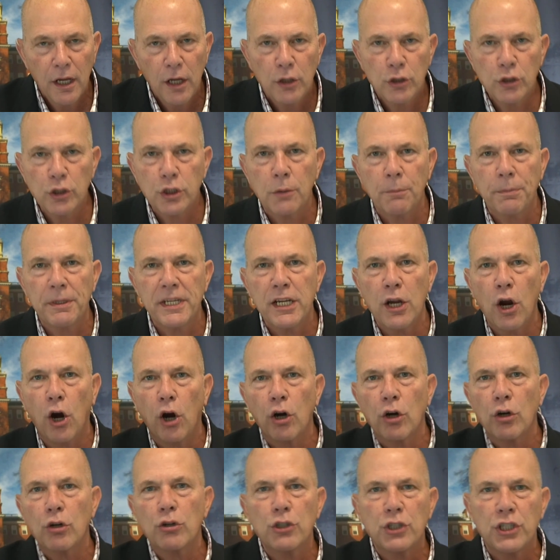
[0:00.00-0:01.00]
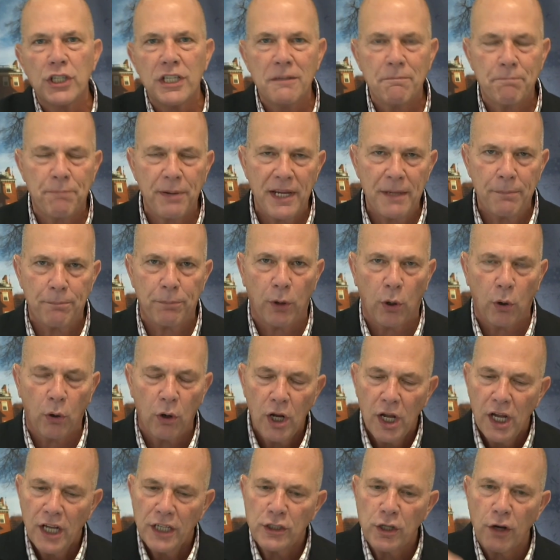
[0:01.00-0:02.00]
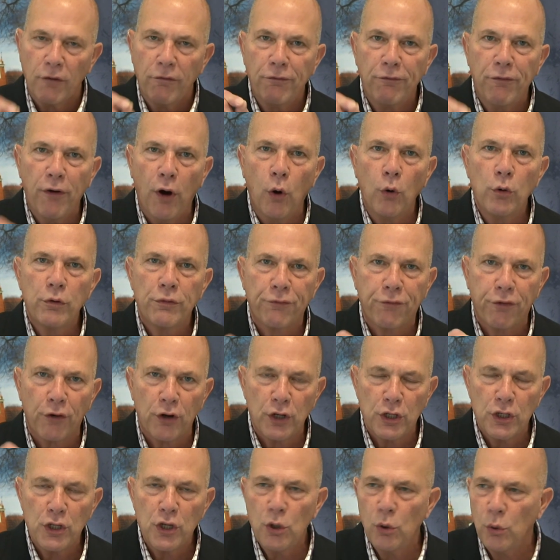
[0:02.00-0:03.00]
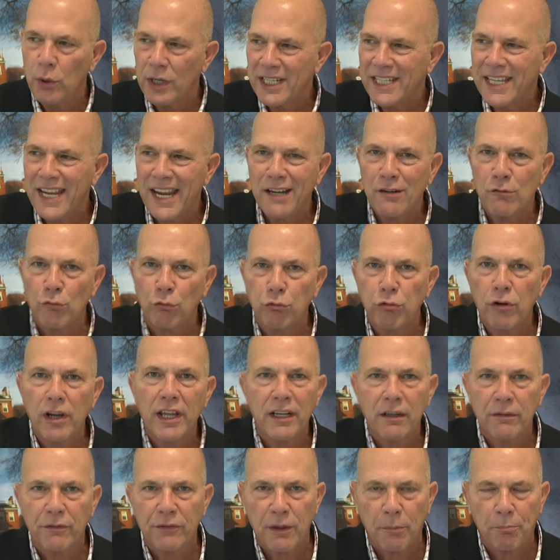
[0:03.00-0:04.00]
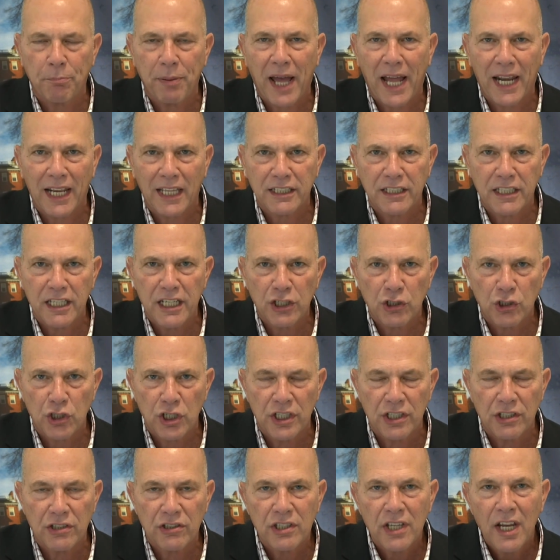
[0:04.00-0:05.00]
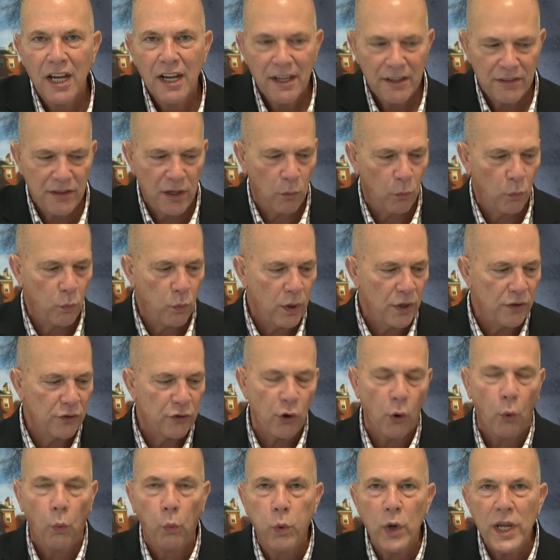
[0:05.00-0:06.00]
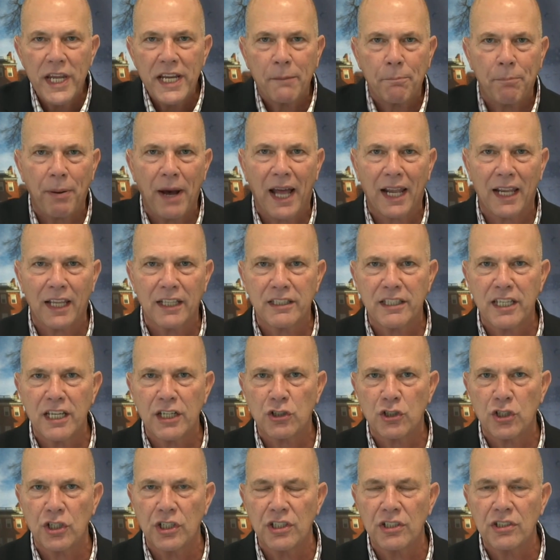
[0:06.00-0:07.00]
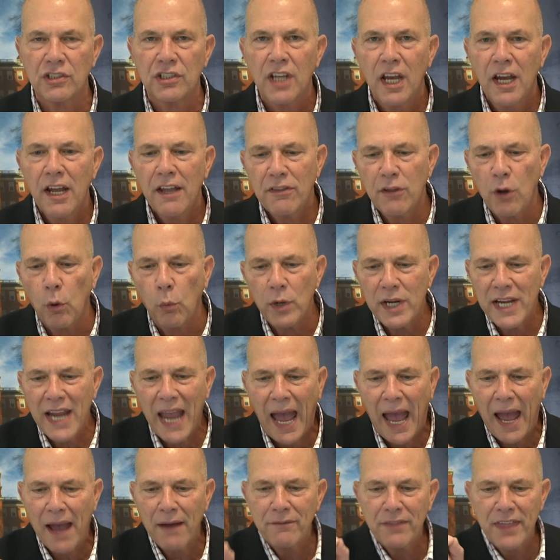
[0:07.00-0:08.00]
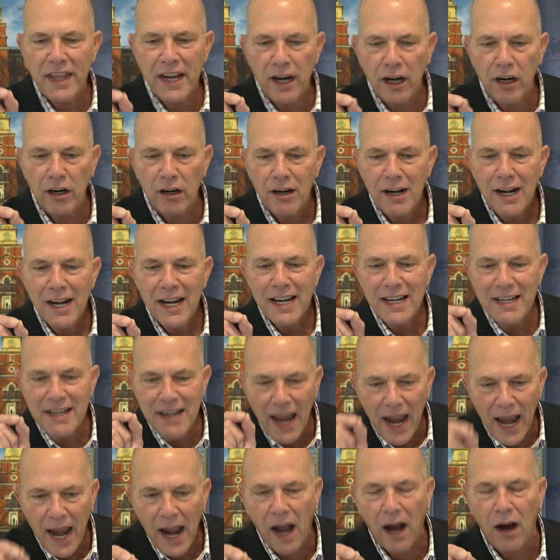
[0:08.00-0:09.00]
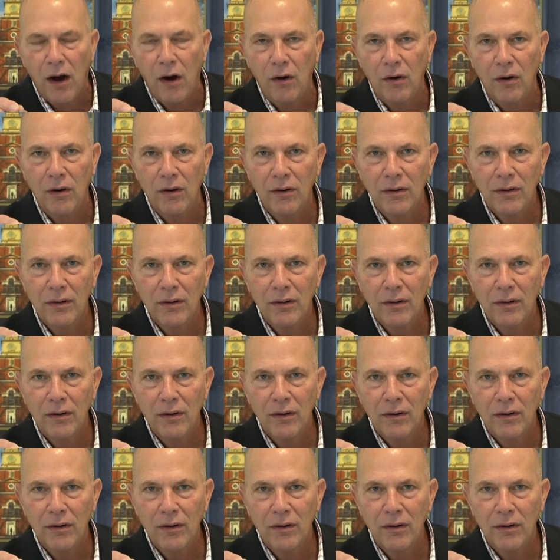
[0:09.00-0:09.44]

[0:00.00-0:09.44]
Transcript: You should be urging people to vote for you and get rid of the politicians that the weak politicians that we have there now.